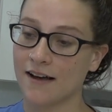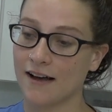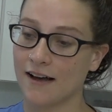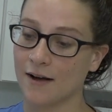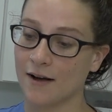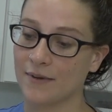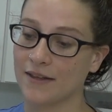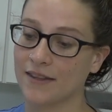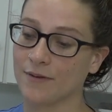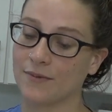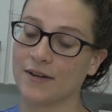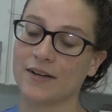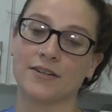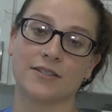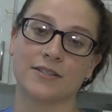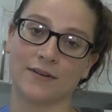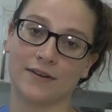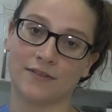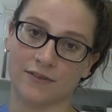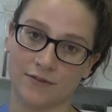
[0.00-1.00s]
Um, and then we
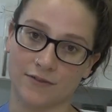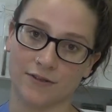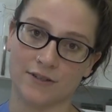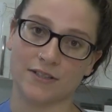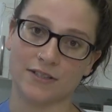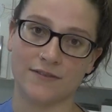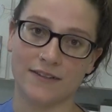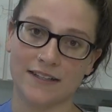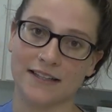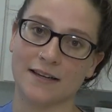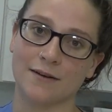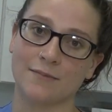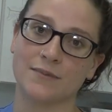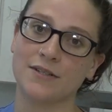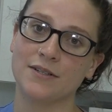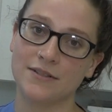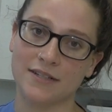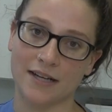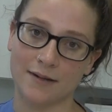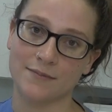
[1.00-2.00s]
also have to force feed them
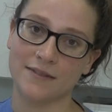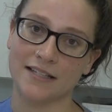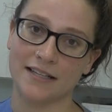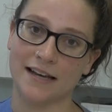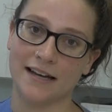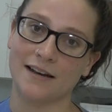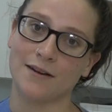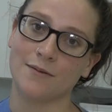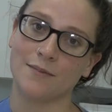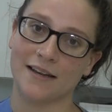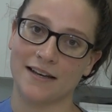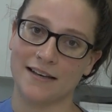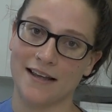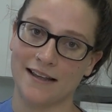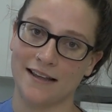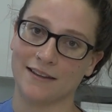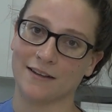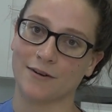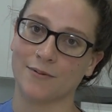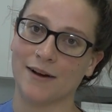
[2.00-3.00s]
two times a day to
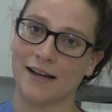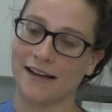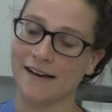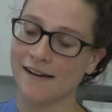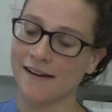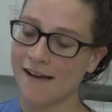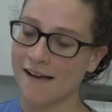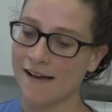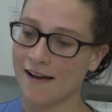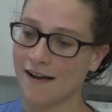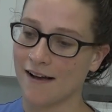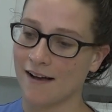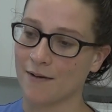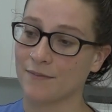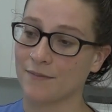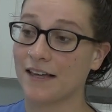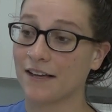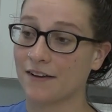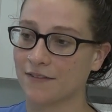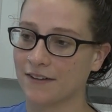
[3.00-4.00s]
maintain their weight.
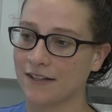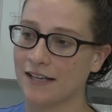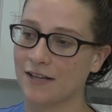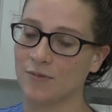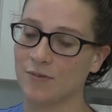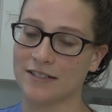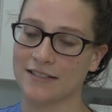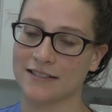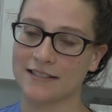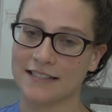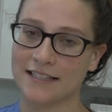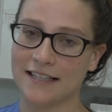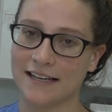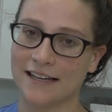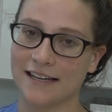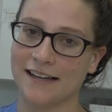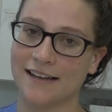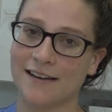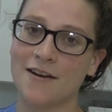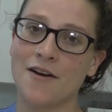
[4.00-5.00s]
Um, thankfully he wasn't
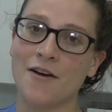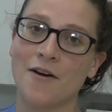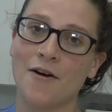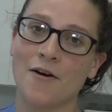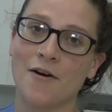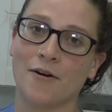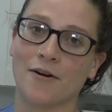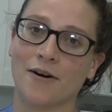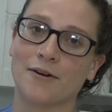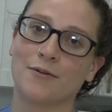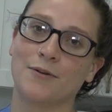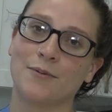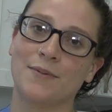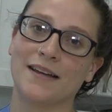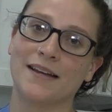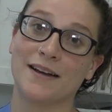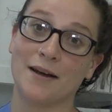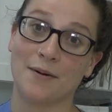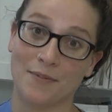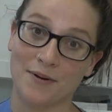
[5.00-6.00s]
skinny, or it would
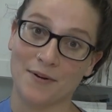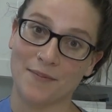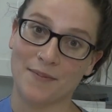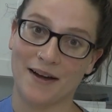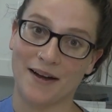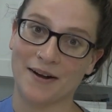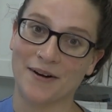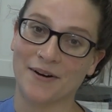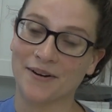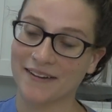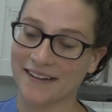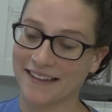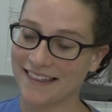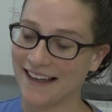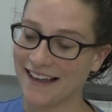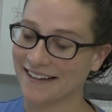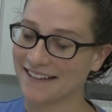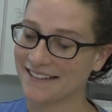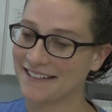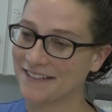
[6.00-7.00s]
be an uphill battle with
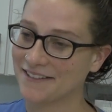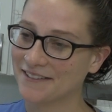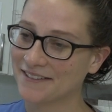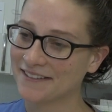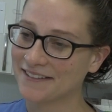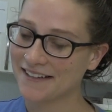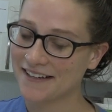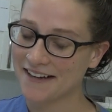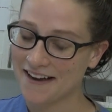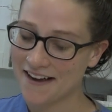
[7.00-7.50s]
that too.